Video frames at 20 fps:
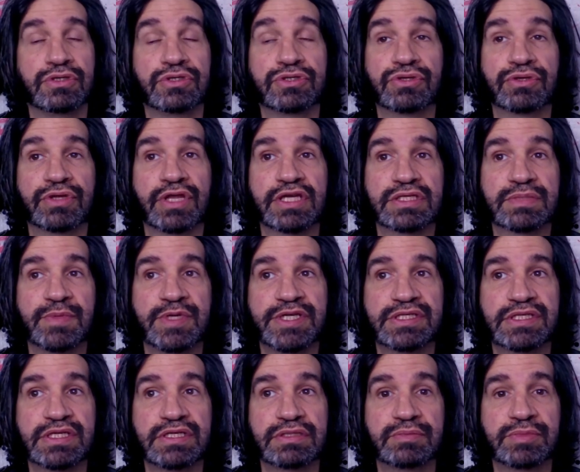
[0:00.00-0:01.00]
So that's my
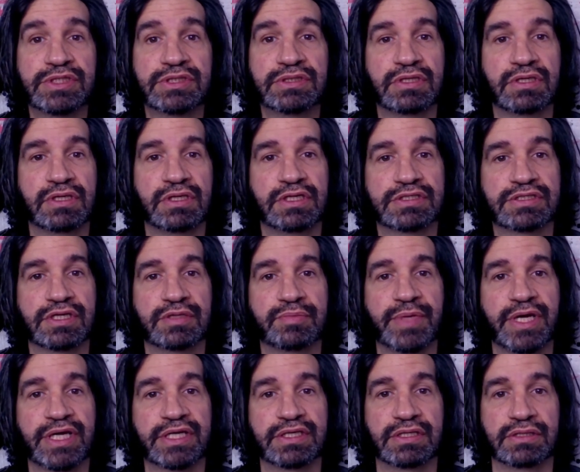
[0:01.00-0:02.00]
statement. Let's
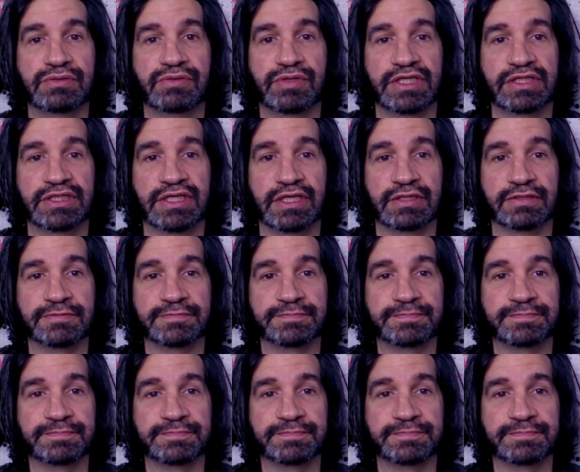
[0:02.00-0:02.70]
unpack it right now.